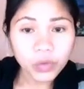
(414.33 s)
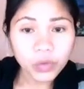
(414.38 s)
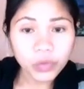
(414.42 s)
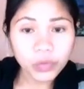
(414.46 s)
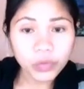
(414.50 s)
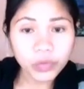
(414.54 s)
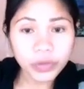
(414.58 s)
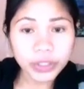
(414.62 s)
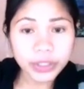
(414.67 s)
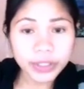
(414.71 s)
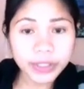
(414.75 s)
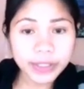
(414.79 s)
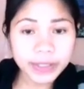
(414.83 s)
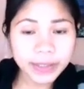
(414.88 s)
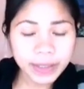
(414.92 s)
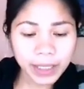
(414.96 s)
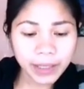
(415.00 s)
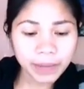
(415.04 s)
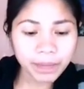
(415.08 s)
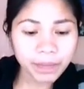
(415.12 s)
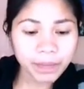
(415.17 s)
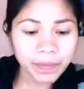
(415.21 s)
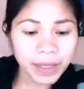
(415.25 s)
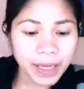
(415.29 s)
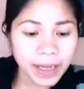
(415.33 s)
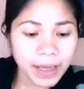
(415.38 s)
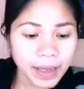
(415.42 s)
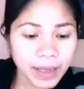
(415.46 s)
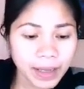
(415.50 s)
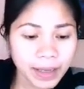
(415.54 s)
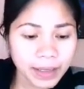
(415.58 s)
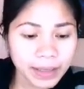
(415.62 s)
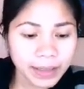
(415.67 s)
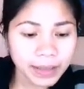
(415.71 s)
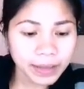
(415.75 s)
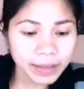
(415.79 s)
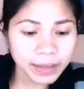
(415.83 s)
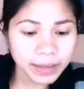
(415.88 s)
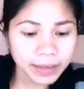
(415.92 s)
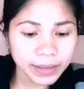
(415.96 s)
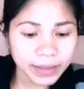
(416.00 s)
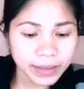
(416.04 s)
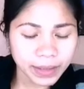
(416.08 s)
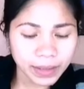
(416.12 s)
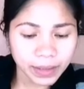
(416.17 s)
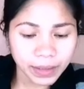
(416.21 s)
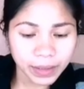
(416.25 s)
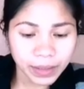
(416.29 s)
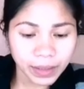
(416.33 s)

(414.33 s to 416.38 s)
first name niya is